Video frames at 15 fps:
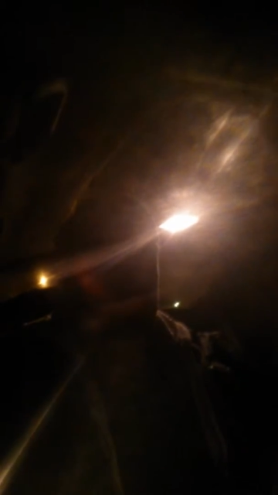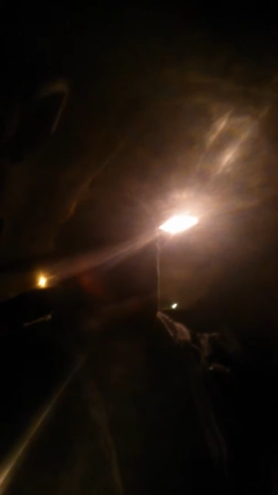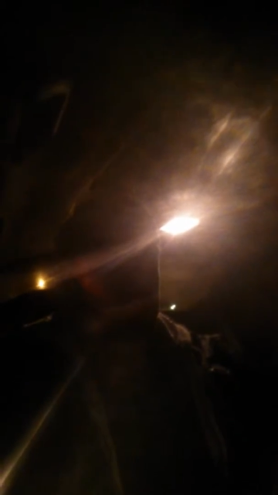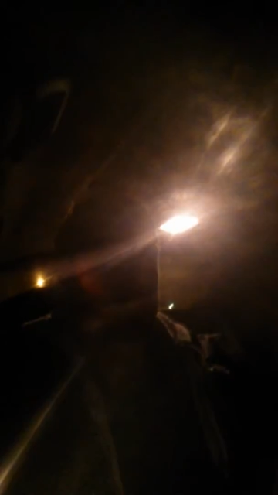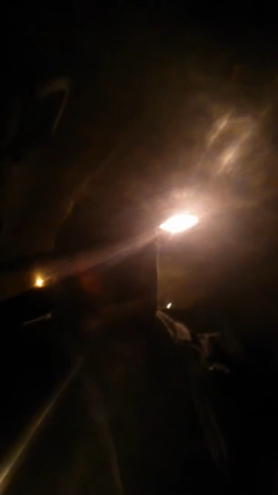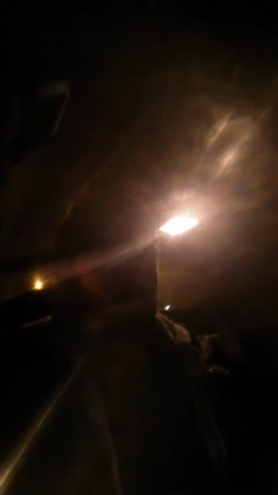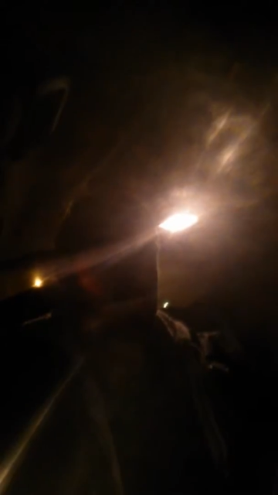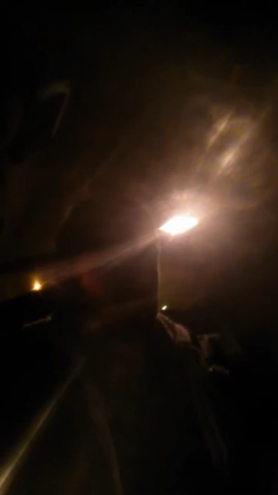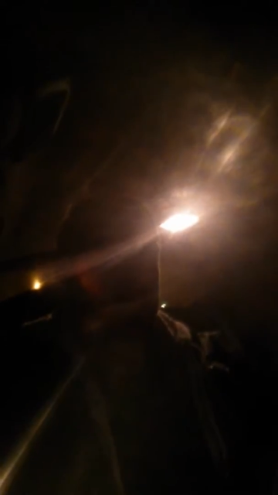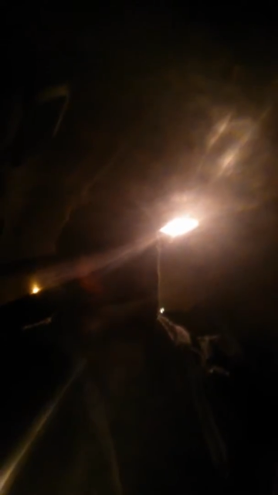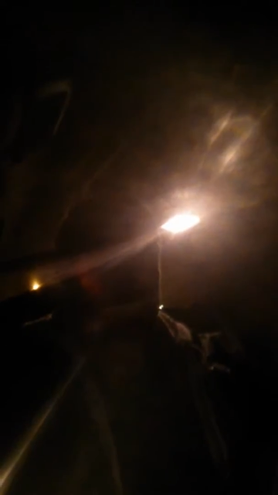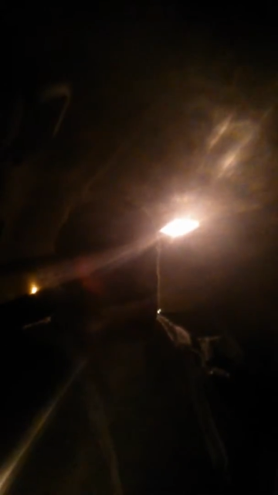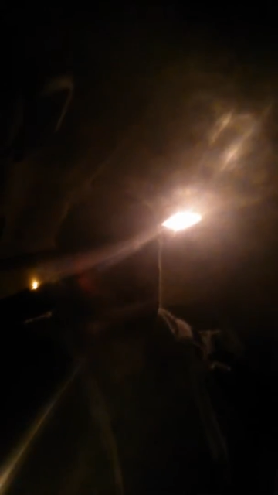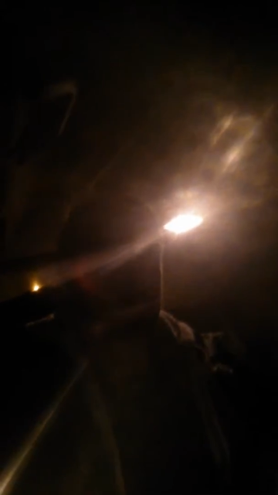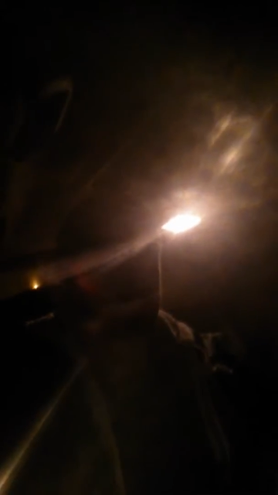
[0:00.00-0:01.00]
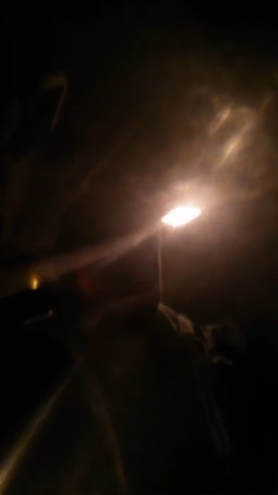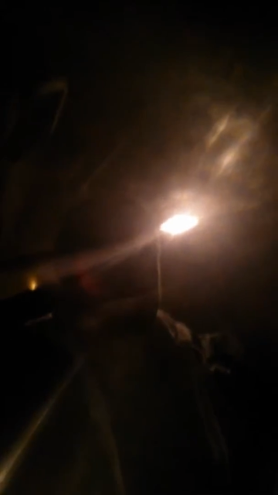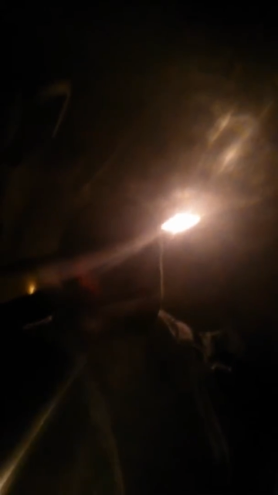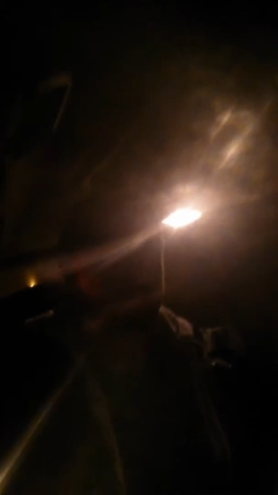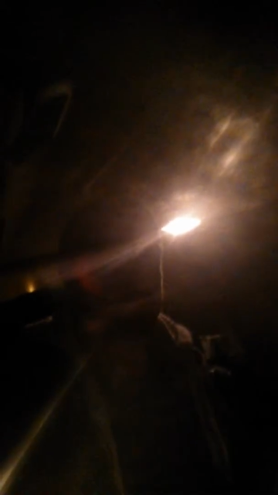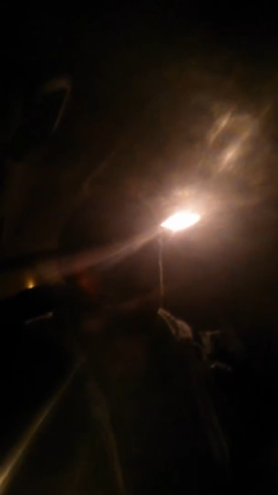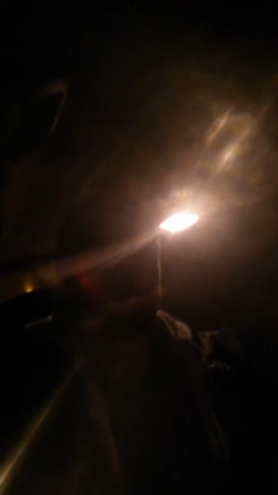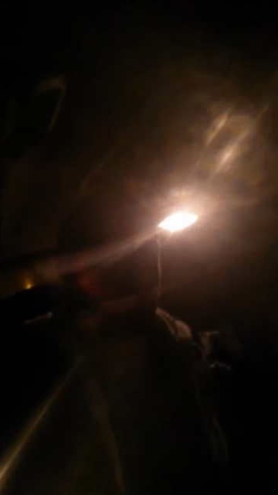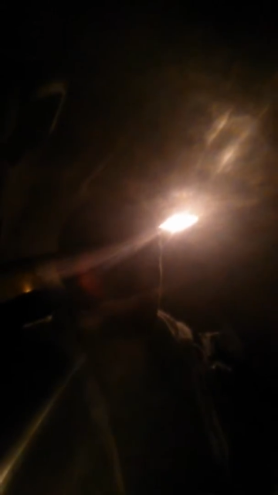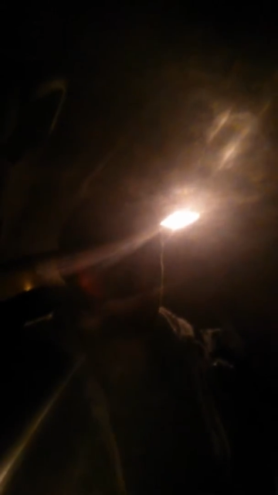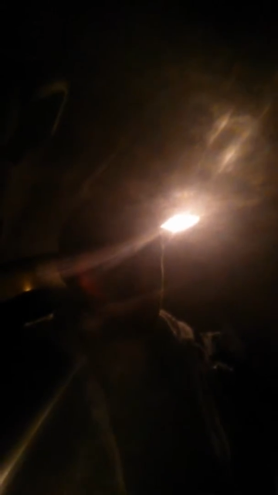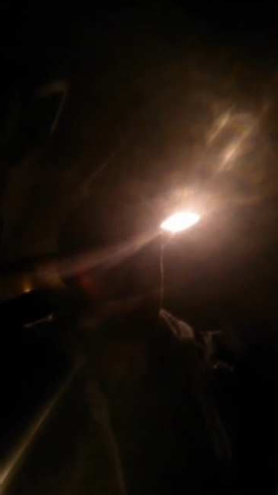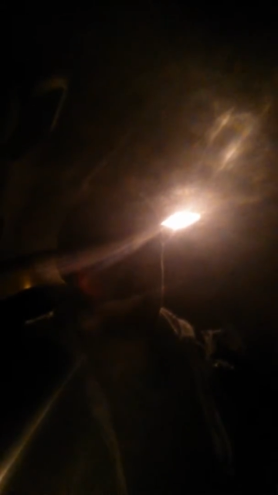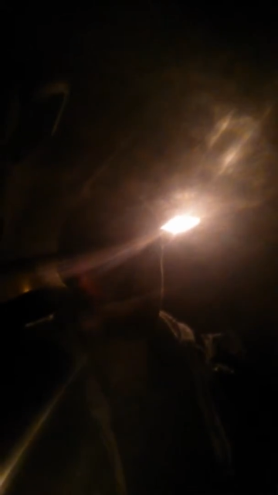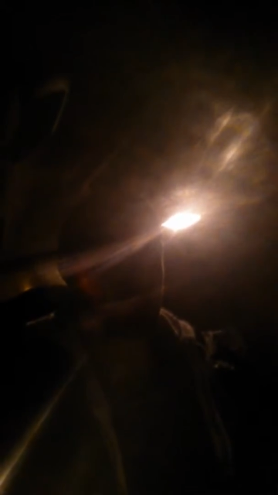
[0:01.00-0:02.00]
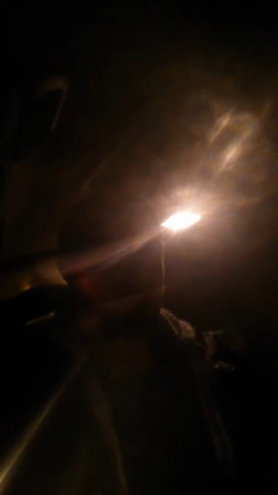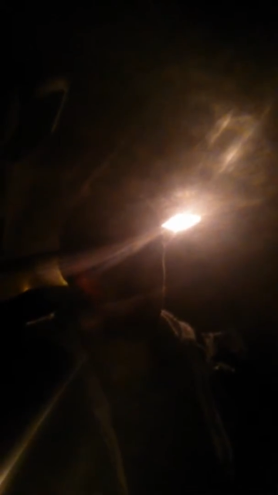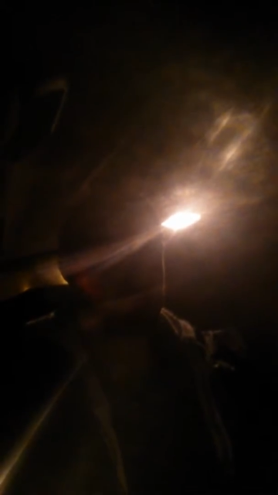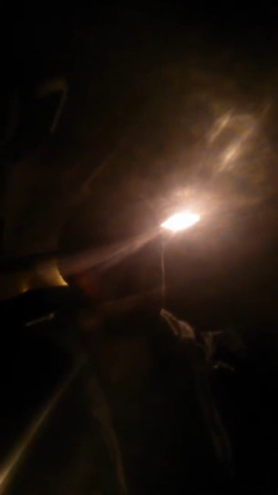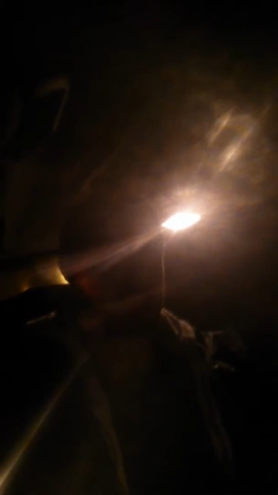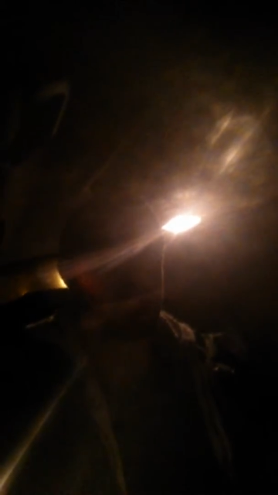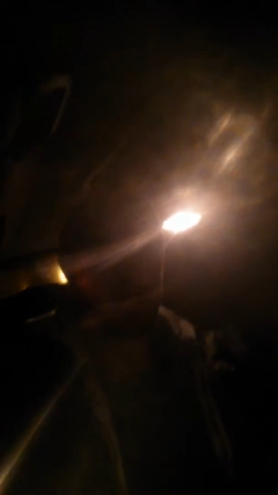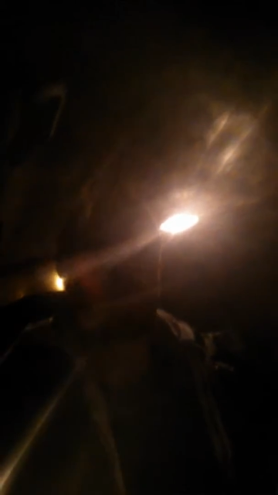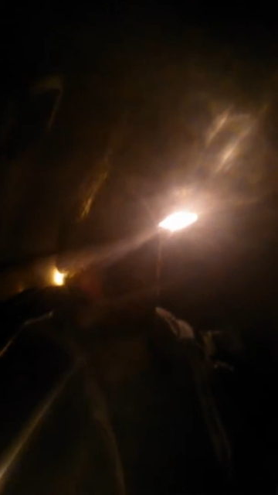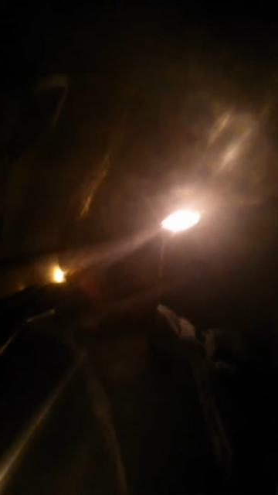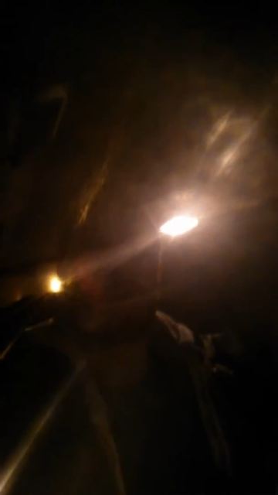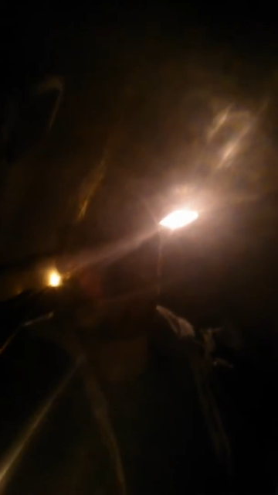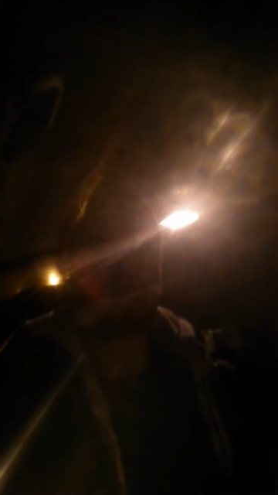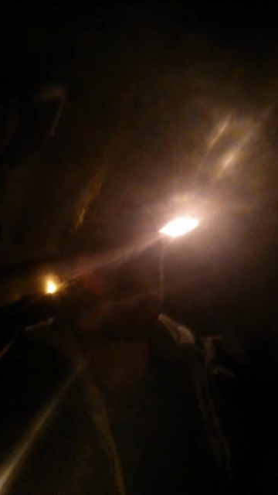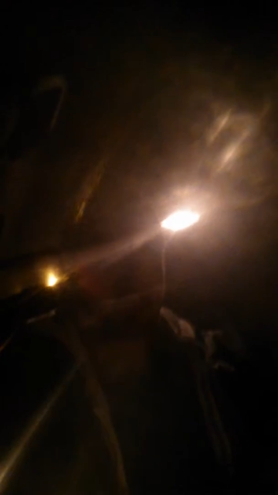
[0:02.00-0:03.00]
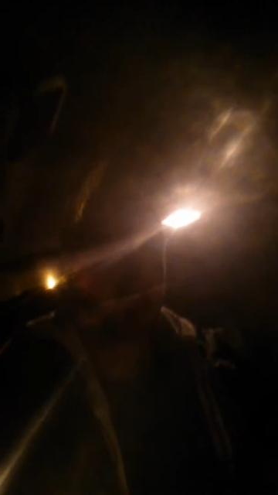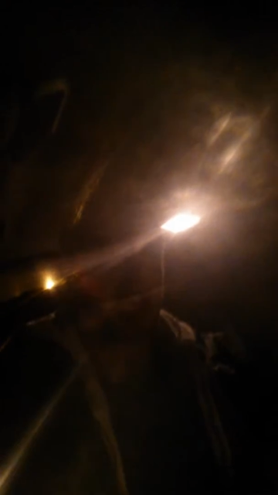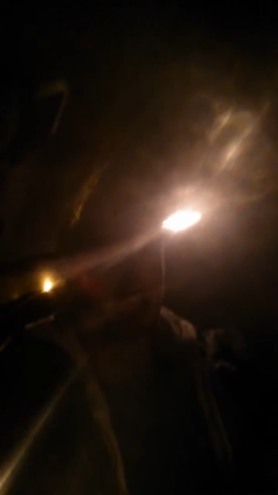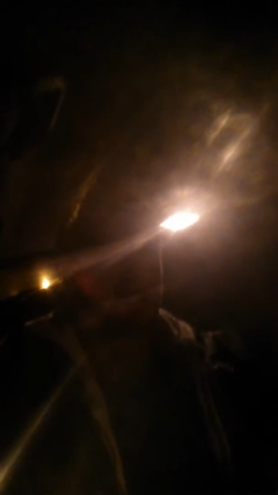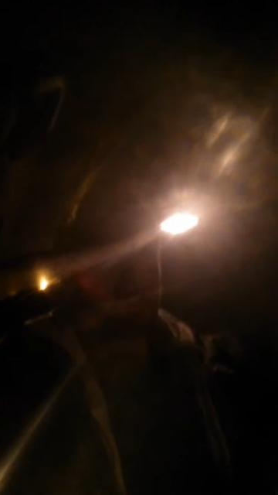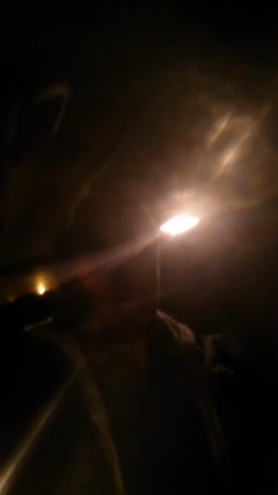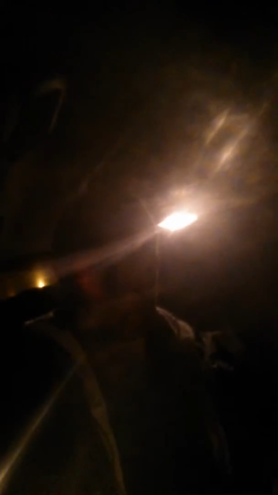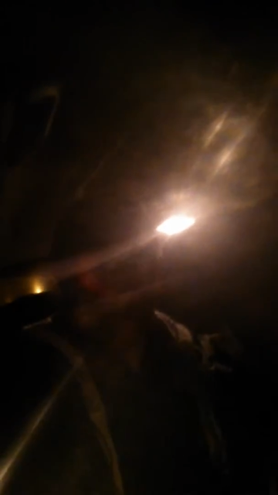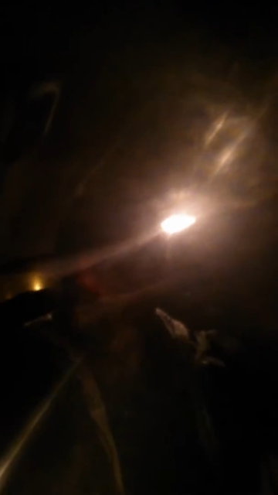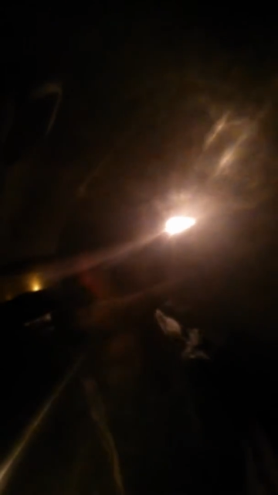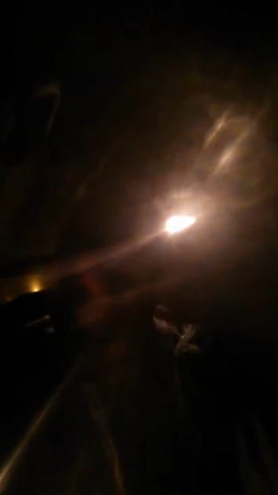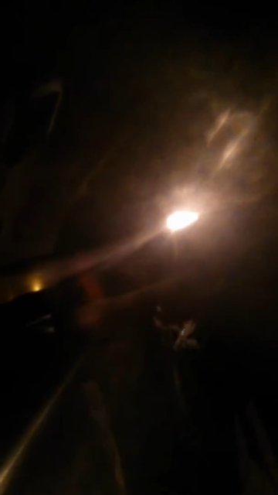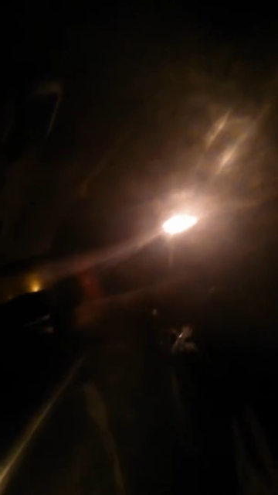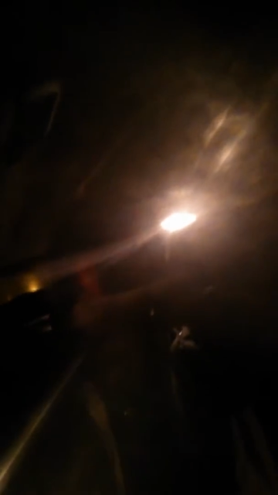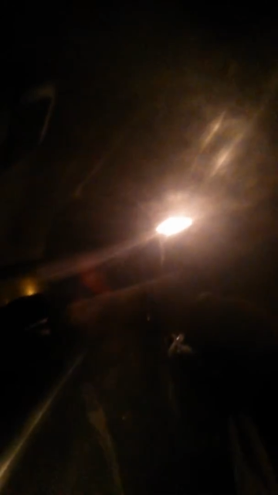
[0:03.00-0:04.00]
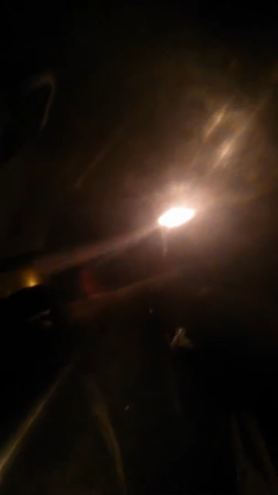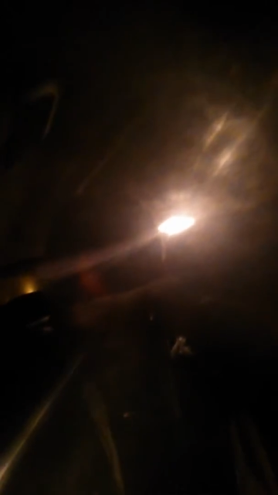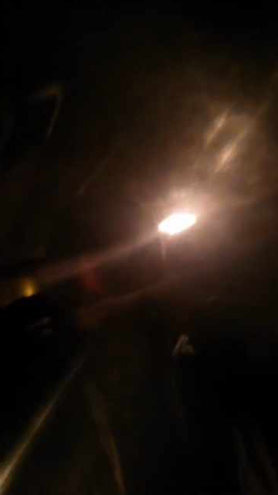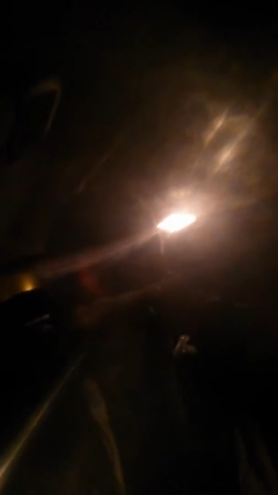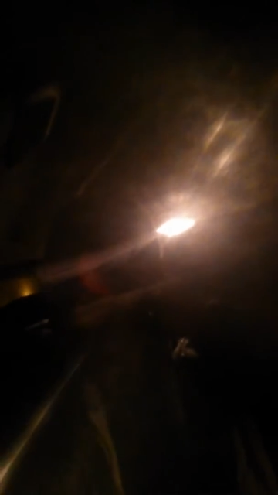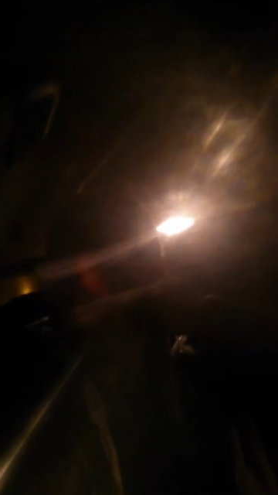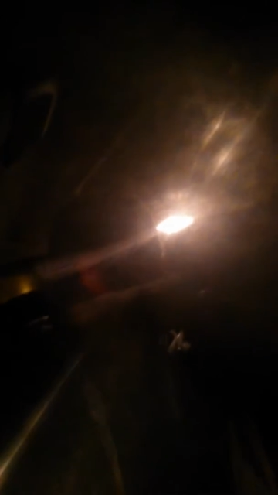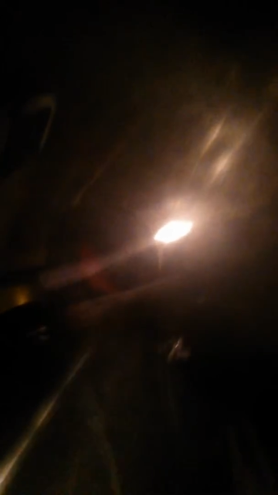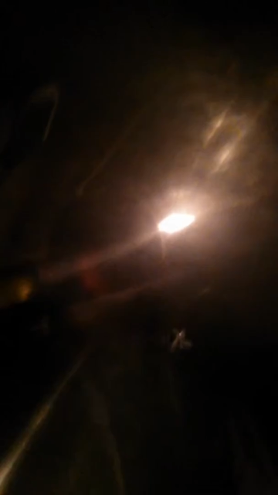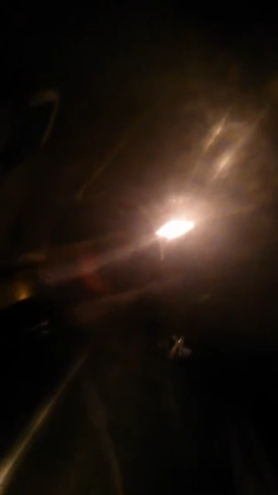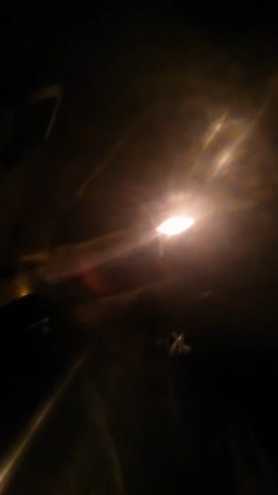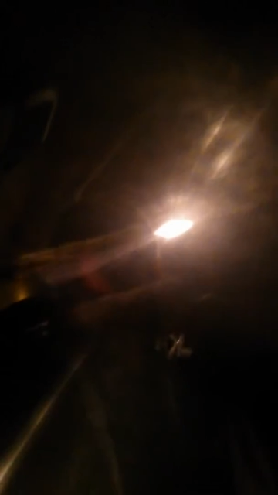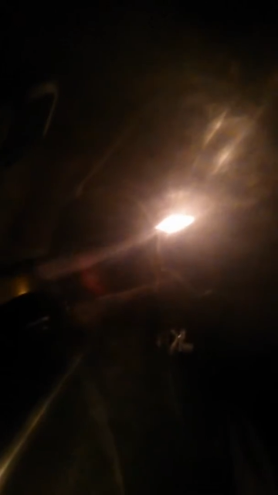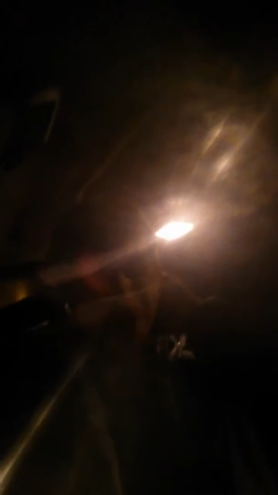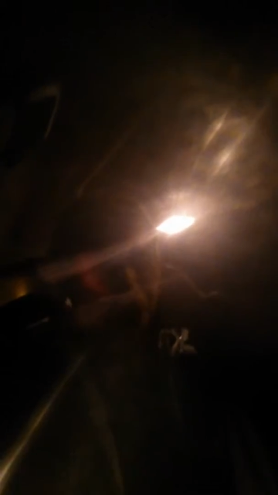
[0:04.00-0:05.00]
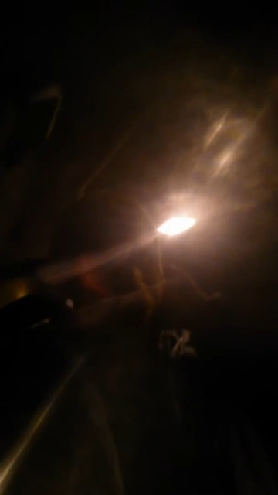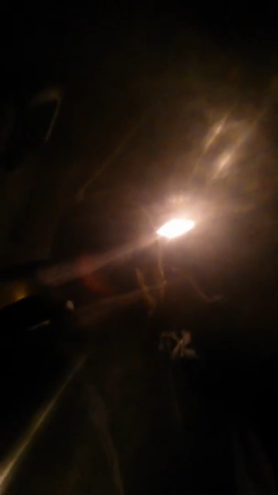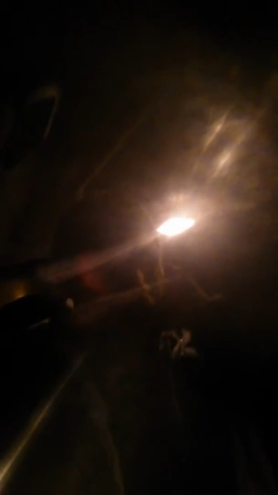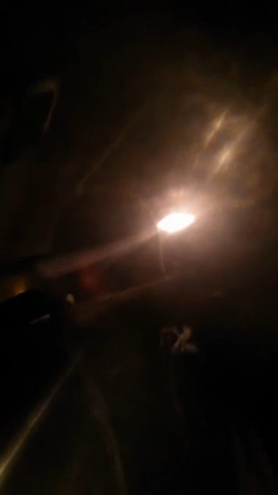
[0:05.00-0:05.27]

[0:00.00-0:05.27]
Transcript: [unreadable: no face in view]